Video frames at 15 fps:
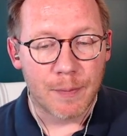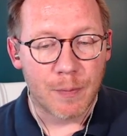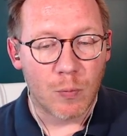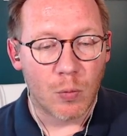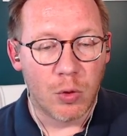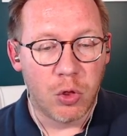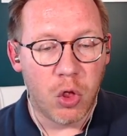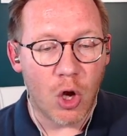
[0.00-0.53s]

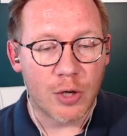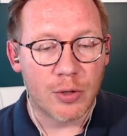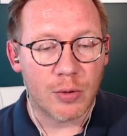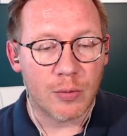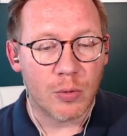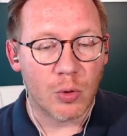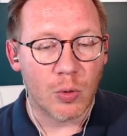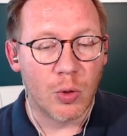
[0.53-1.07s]
looked
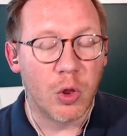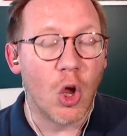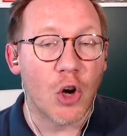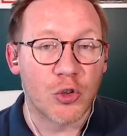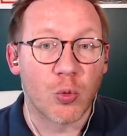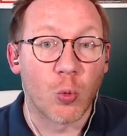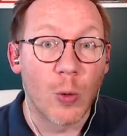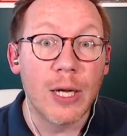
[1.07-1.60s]

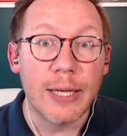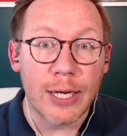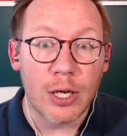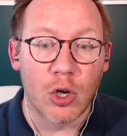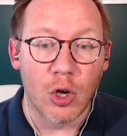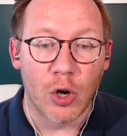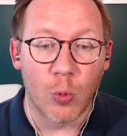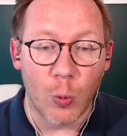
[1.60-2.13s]
really
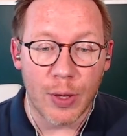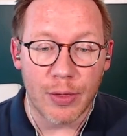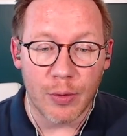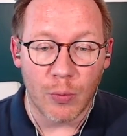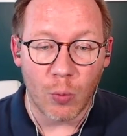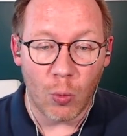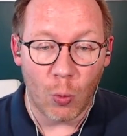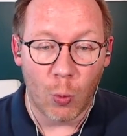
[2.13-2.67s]
good with the
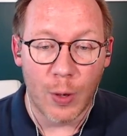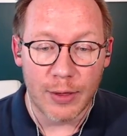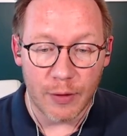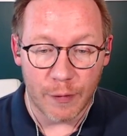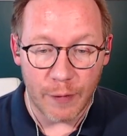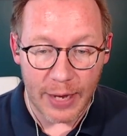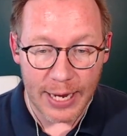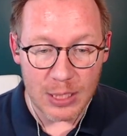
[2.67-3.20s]

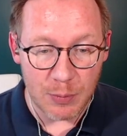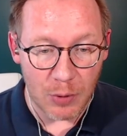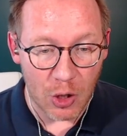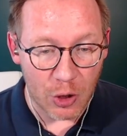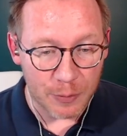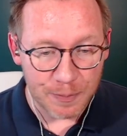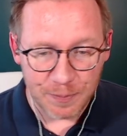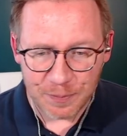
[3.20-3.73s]

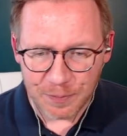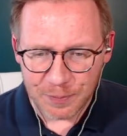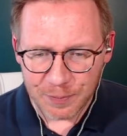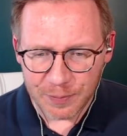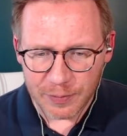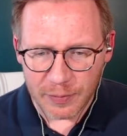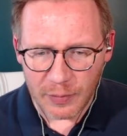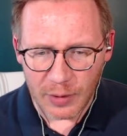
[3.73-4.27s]
fastball.
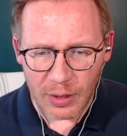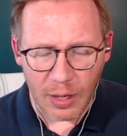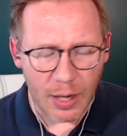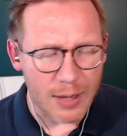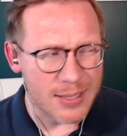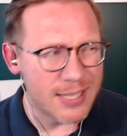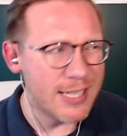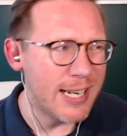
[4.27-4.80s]

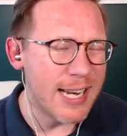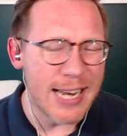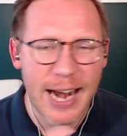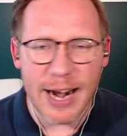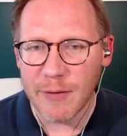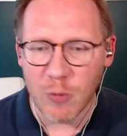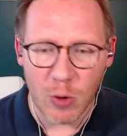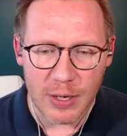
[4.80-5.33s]
sitting
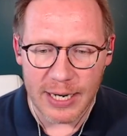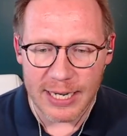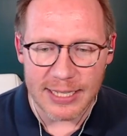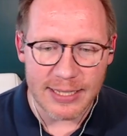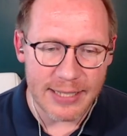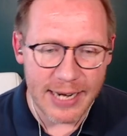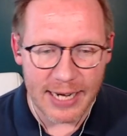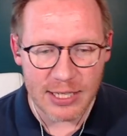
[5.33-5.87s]

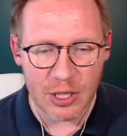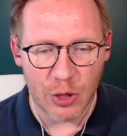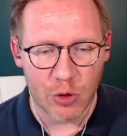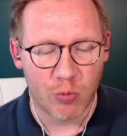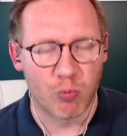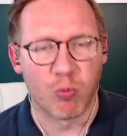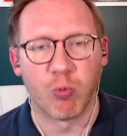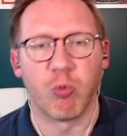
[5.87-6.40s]
94-96, could
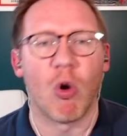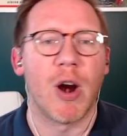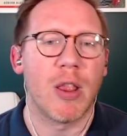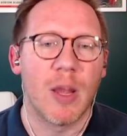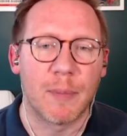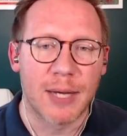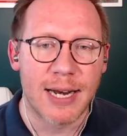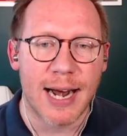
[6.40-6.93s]
run it
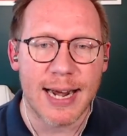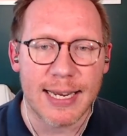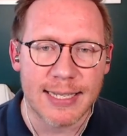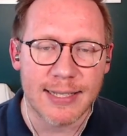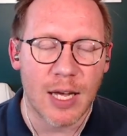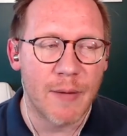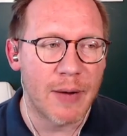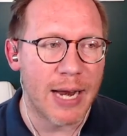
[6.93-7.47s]
up to
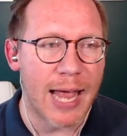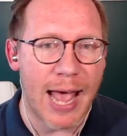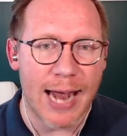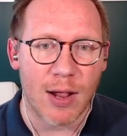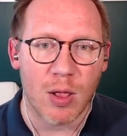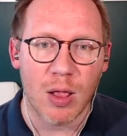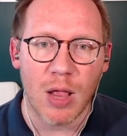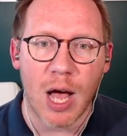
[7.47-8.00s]
97. It had a
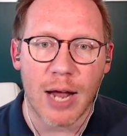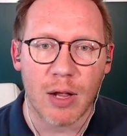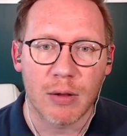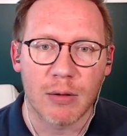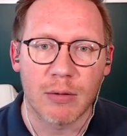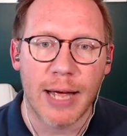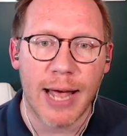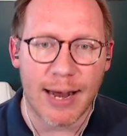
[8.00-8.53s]
lot
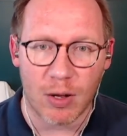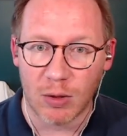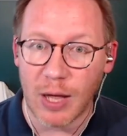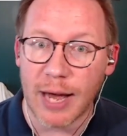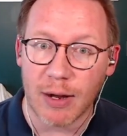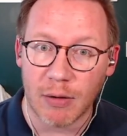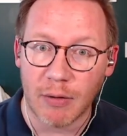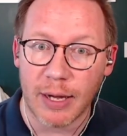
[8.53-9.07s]

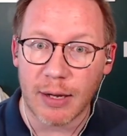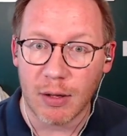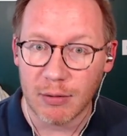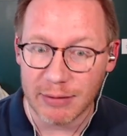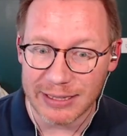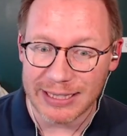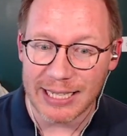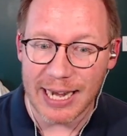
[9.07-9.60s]
of like
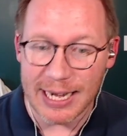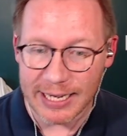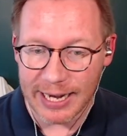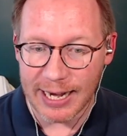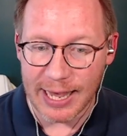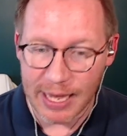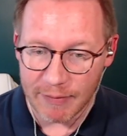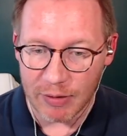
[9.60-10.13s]
late
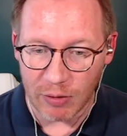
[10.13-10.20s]
kind of heavy